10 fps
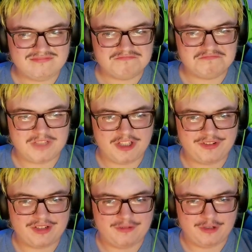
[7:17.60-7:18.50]

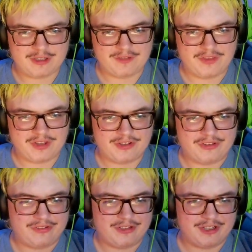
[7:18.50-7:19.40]
Honestly, I will give
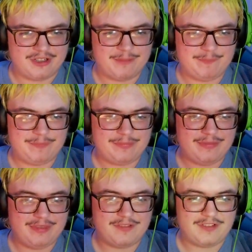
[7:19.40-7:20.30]
this.
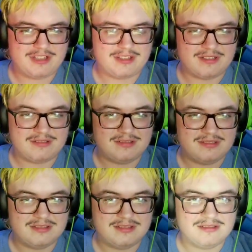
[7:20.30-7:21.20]
The fact that... Shit, he's
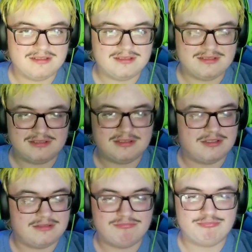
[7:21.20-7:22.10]
running, Simmons. I think
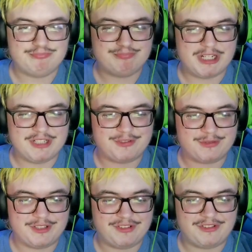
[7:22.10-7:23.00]
this is the stolen bus. I just
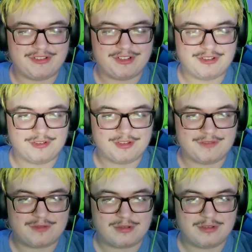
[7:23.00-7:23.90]
realized it said, you know,
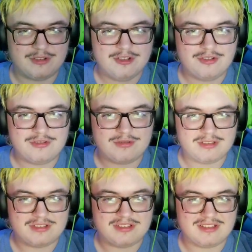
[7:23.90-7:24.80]
for
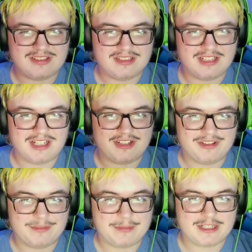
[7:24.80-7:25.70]
2069 on
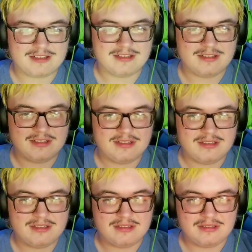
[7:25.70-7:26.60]
the back. Guys,
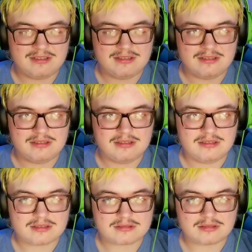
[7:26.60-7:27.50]
where do you think he's
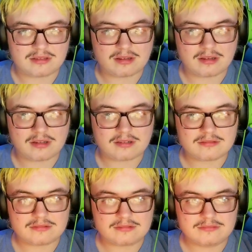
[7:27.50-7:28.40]
taking us?
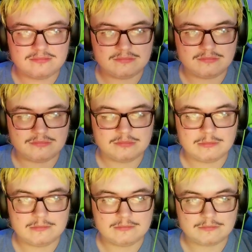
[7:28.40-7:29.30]
Oh, maybe Disney
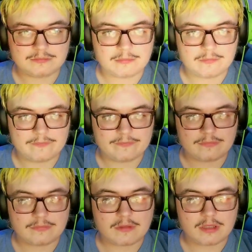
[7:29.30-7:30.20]
World. Yeah, he's probably
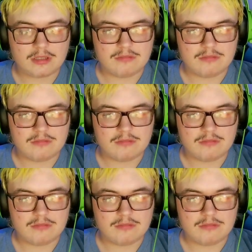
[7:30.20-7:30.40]
taking us to Disney